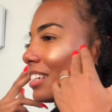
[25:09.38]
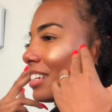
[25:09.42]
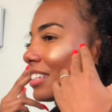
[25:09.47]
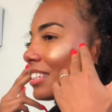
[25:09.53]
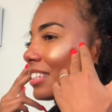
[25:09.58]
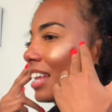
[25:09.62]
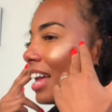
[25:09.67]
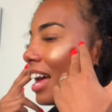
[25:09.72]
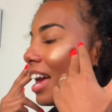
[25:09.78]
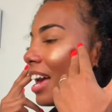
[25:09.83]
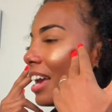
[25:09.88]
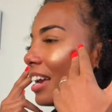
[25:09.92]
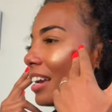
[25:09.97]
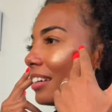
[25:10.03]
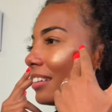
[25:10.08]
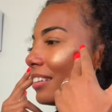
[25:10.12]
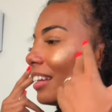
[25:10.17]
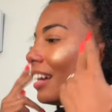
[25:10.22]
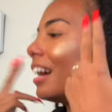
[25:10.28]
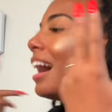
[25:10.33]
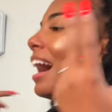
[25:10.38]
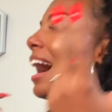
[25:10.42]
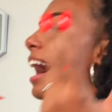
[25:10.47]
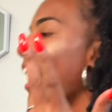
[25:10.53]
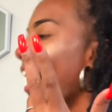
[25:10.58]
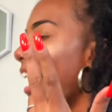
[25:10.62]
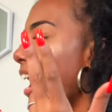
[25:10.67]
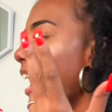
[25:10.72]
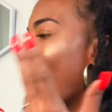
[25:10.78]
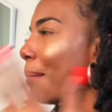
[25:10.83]
just like an
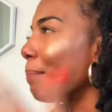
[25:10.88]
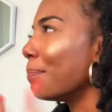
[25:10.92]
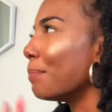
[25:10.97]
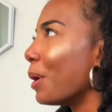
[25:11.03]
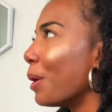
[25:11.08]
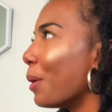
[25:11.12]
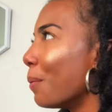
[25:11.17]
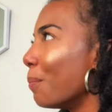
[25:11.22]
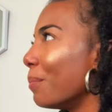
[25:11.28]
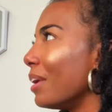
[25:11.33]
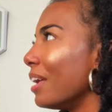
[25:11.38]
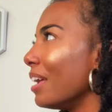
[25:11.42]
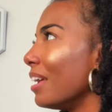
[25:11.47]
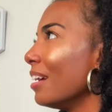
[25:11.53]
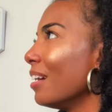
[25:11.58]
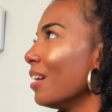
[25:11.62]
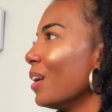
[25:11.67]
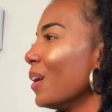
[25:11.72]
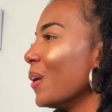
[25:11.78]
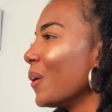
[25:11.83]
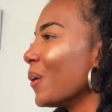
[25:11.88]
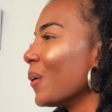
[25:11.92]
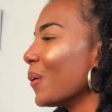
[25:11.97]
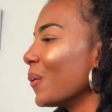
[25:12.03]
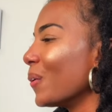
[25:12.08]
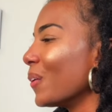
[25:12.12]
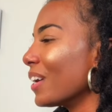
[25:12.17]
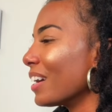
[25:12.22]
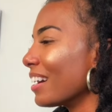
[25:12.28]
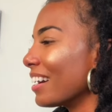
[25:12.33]
aha moment
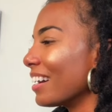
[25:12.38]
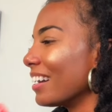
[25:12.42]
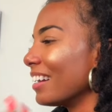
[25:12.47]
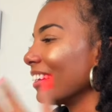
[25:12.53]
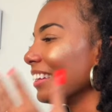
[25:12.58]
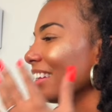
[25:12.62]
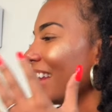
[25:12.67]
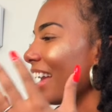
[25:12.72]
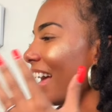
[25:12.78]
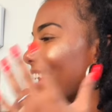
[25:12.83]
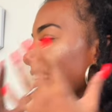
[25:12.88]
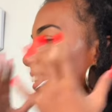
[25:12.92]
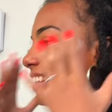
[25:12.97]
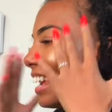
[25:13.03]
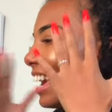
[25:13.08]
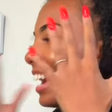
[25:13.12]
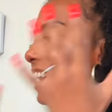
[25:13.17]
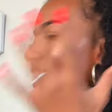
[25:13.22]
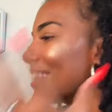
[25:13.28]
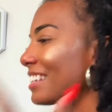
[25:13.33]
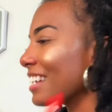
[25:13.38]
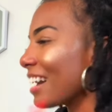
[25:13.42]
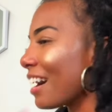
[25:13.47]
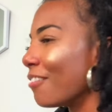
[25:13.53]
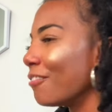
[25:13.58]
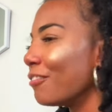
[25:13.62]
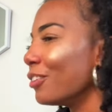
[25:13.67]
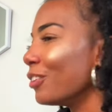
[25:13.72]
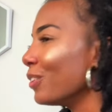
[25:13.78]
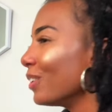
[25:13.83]
or like
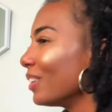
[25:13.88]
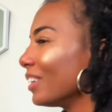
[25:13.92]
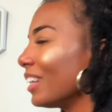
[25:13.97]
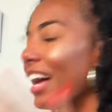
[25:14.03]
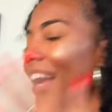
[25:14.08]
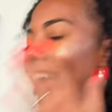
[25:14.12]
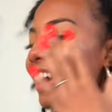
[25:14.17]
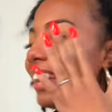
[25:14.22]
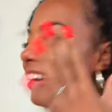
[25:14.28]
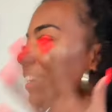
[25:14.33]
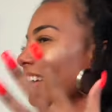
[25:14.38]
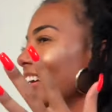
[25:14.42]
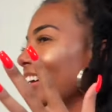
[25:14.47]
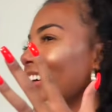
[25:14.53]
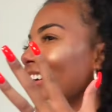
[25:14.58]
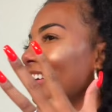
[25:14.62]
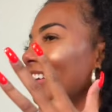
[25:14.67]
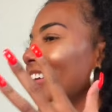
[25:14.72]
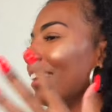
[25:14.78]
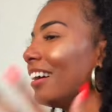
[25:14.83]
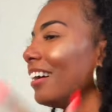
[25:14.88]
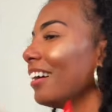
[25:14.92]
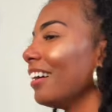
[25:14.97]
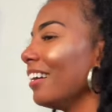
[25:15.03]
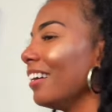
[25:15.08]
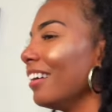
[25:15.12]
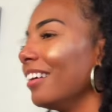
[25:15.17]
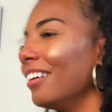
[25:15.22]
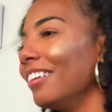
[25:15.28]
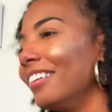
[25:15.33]
deja vu. Like,
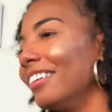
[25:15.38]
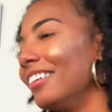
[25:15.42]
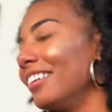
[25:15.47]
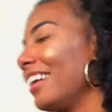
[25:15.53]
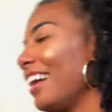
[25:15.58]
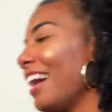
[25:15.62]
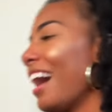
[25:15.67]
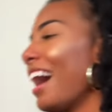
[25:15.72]
yo,